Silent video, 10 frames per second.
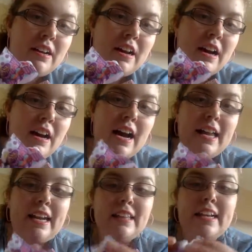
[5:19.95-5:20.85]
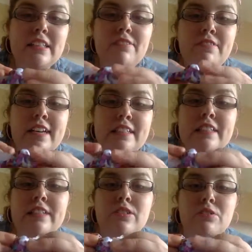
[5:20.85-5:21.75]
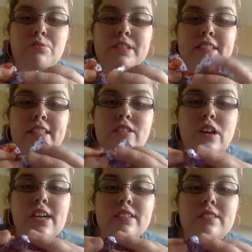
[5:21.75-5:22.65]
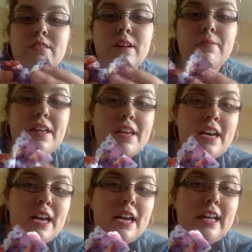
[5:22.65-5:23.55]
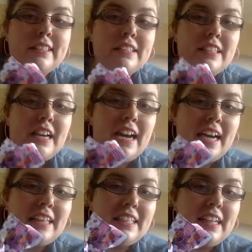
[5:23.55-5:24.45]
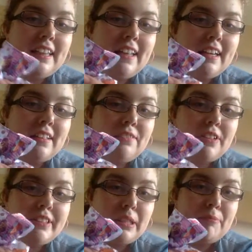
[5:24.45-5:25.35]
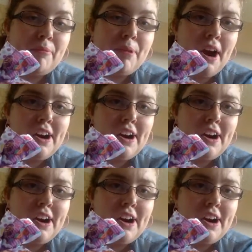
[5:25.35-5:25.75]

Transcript: And I like the fact that these are twisted knots, so that way it's gonna highly unlikely for it to come apart.